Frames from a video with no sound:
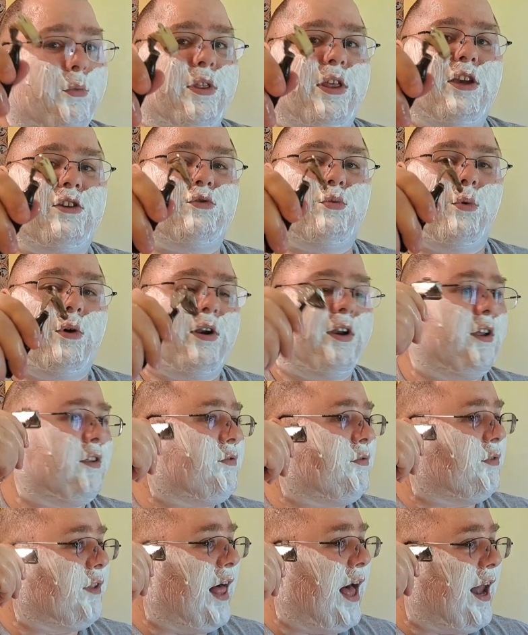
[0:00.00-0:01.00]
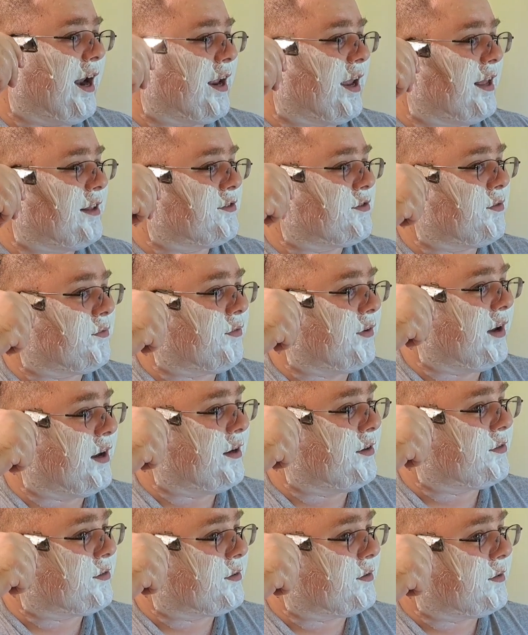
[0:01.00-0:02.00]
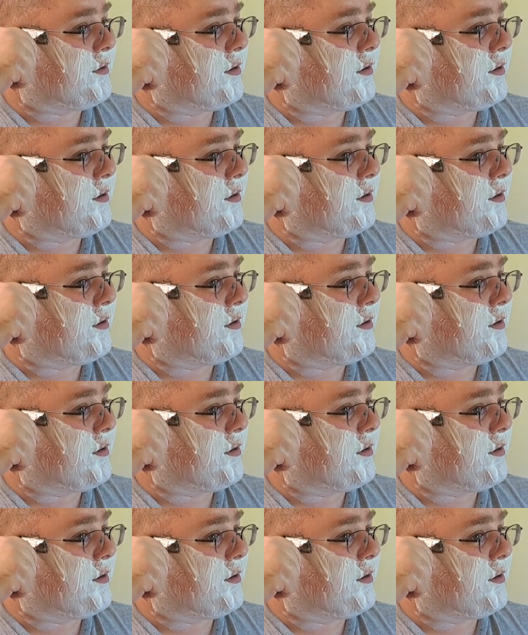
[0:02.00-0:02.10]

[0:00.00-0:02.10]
With this one, it's flat against the face.